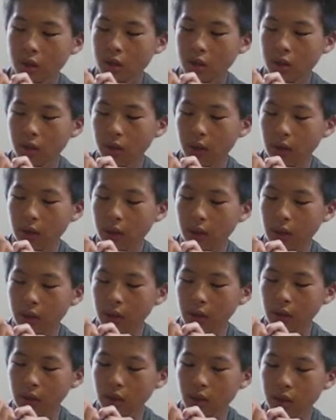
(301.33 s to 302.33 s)
so that
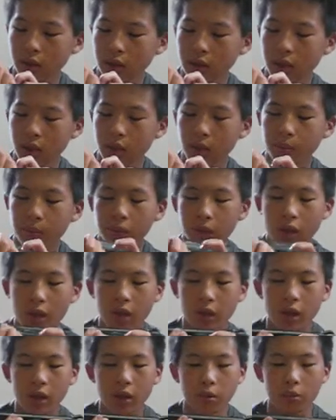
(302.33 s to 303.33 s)
it lines up,
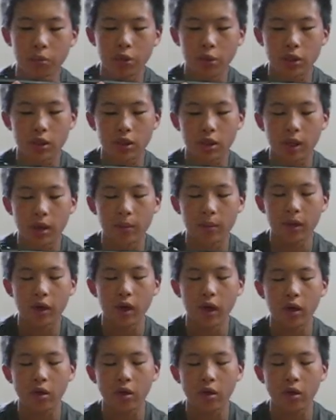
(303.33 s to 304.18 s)
and then push that pin